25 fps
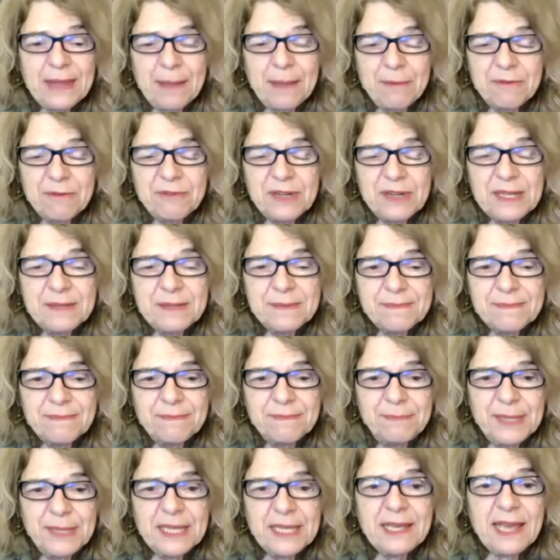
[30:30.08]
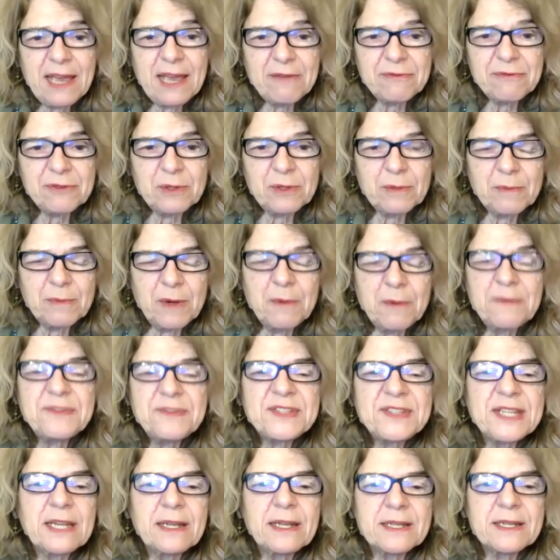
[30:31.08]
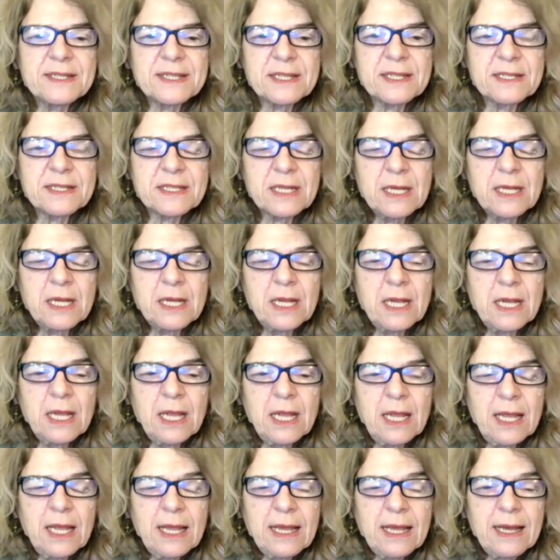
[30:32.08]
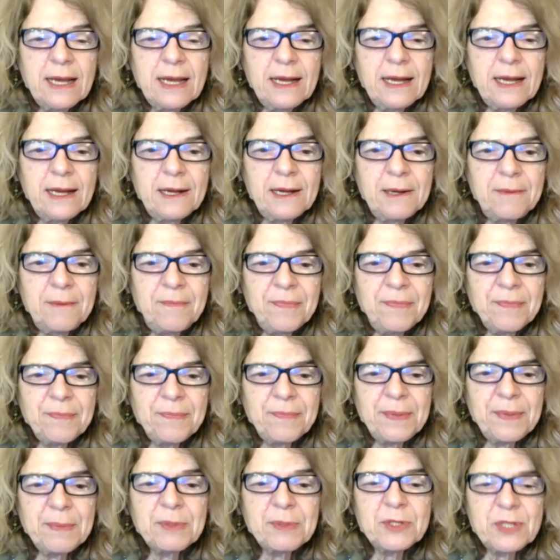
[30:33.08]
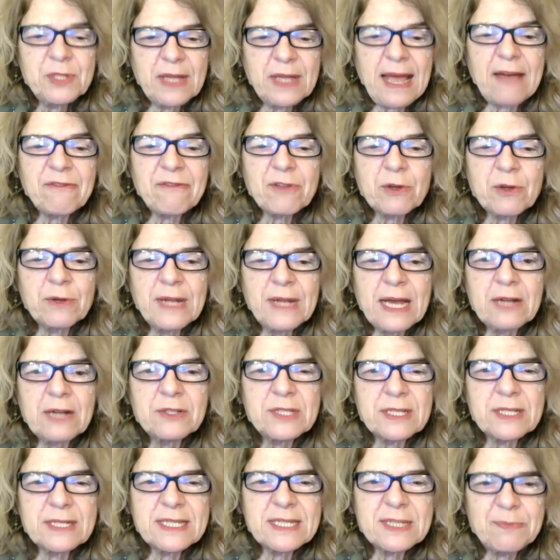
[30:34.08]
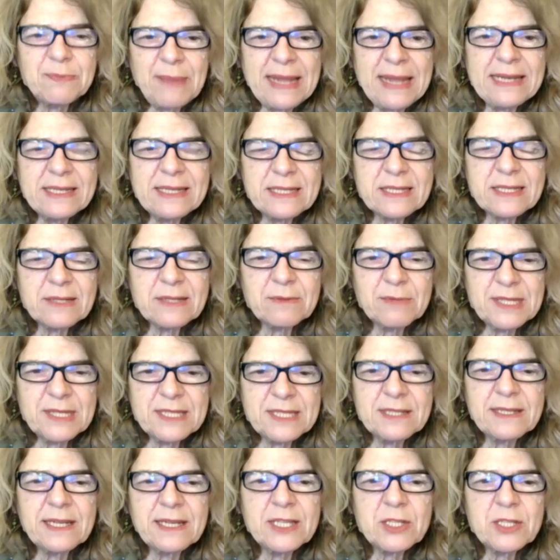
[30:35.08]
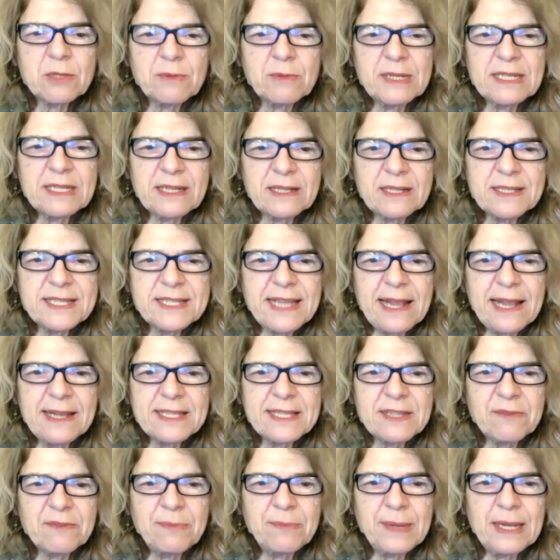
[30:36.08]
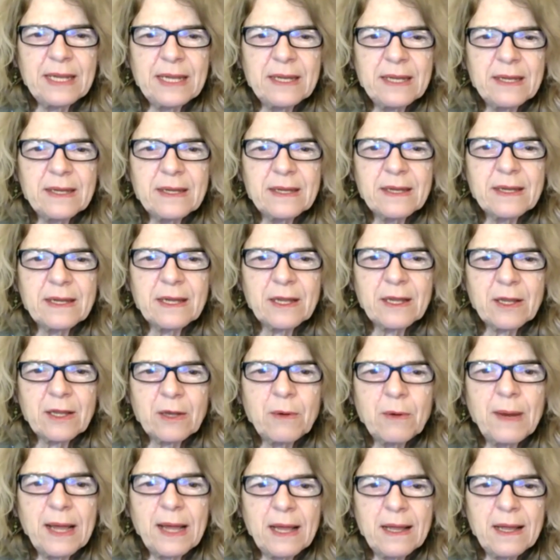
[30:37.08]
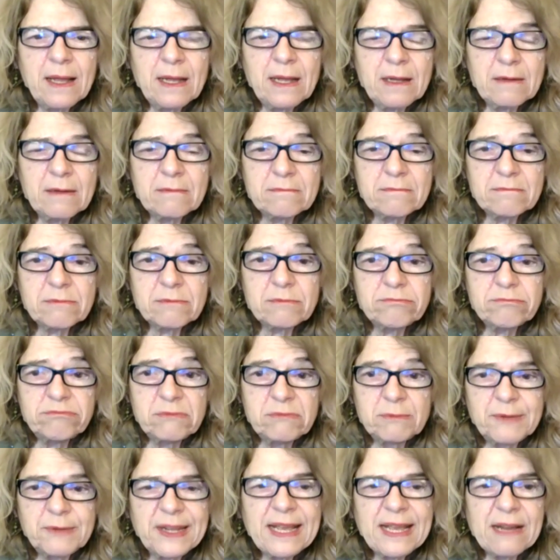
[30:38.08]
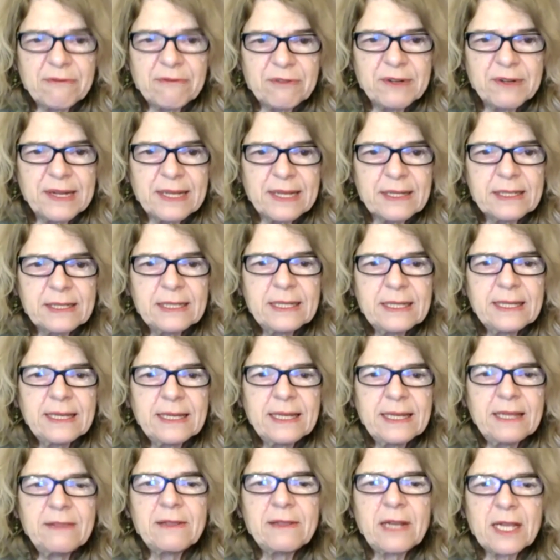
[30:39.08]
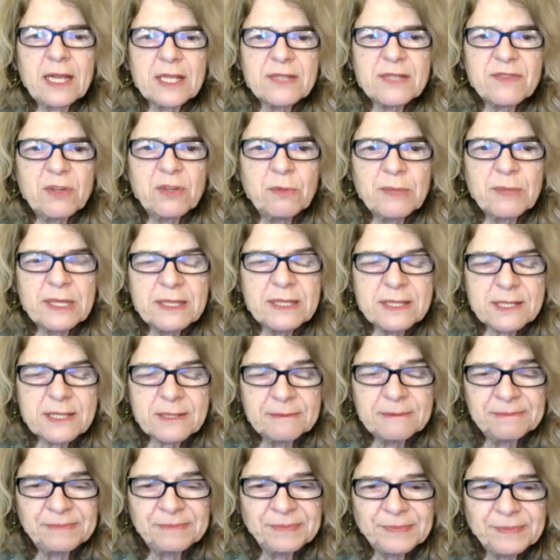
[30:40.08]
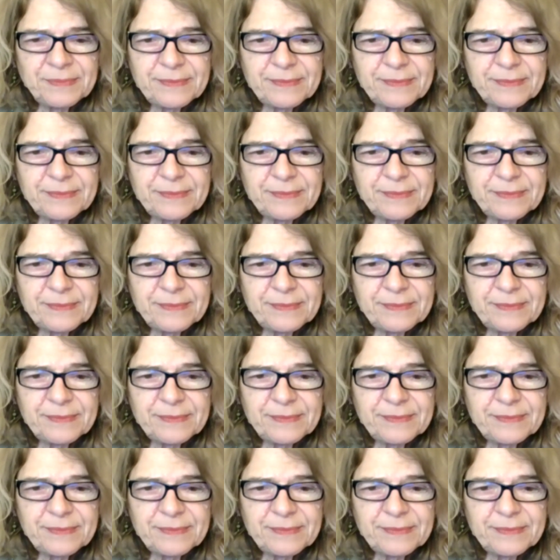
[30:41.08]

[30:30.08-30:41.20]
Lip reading: I'm afraid be careful. What we've seen is that people have gone out and spent recently. So retail sales have been quite recovering in the last few months.